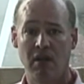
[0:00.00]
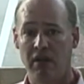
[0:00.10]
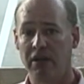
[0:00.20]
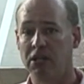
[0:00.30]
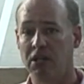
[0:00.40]

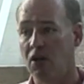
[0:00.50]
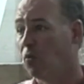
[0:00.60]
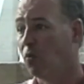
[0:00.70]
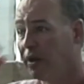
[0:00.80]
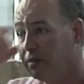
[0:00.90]
Uh, you know,
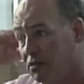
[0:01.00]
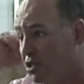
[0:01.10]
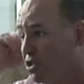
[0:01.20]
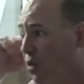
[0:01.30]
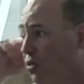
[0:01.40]
when
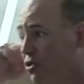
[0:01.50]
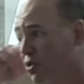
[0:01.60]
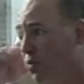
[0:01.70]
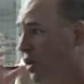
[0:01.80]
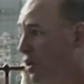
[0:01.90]

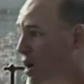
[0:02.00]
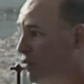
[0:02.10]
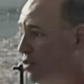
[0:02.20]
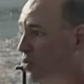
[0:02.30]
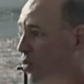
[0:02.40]
soldiers went
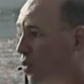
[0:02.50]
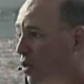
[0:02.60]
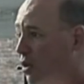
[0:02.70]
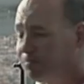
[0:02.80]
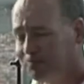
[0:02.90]
off to
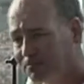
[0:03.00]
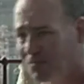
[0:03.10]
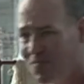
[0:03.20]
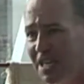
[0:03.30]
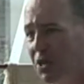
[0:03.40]
war,
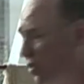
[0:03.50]
it